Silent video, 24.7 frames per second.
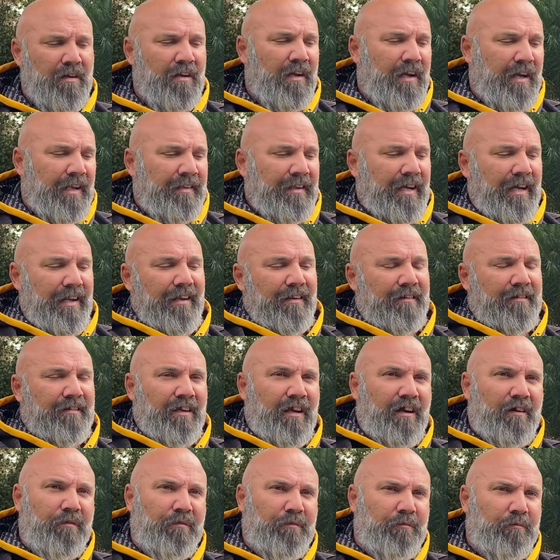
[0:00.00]
And that
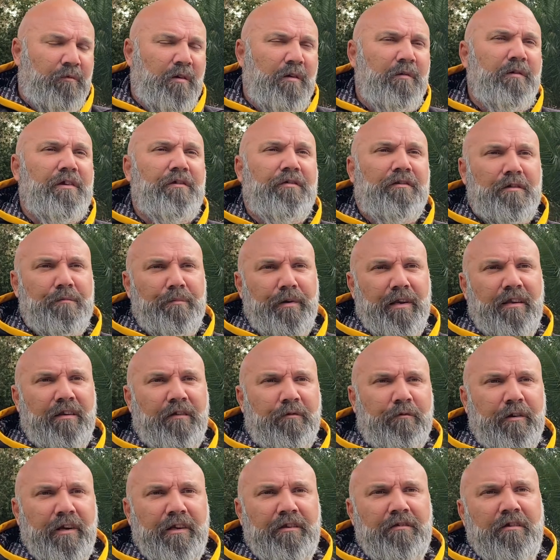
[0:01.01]
itself, we used to be the
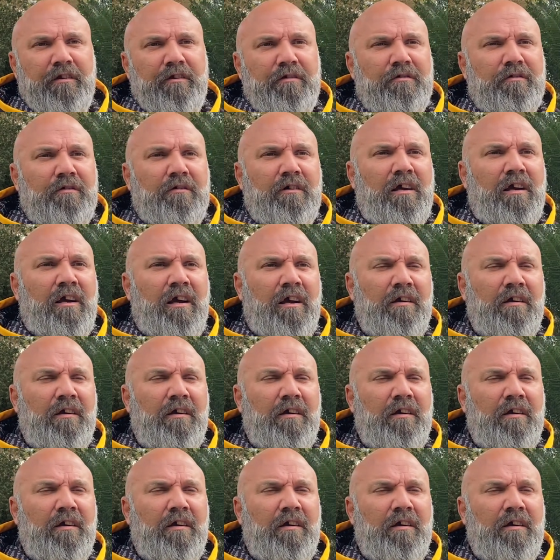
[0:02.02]
Free Traditional